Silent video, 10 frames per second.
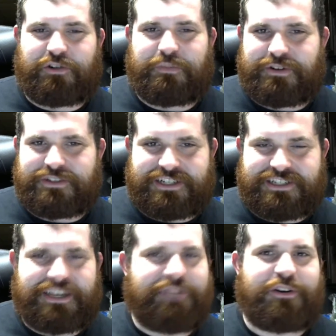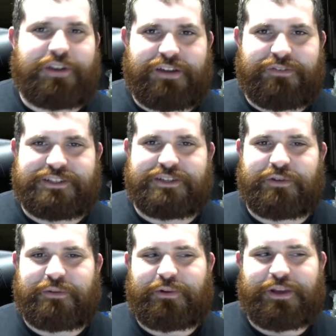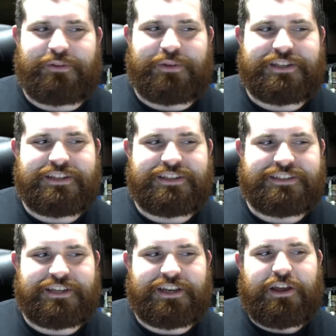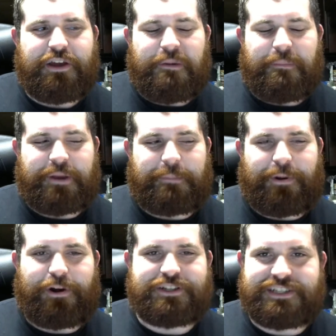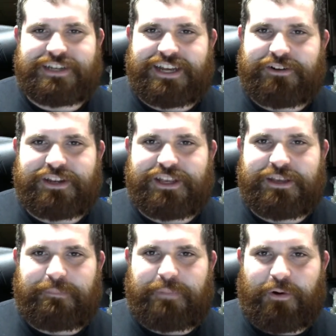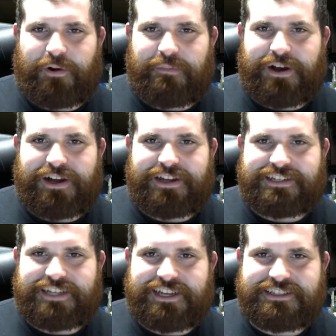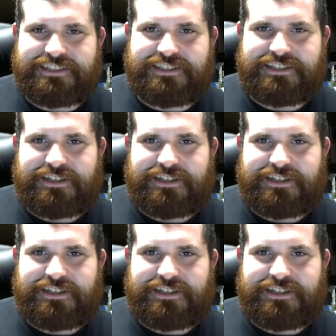There was like 7 or 8 of us at one point, and we did this like personality Pokemon test.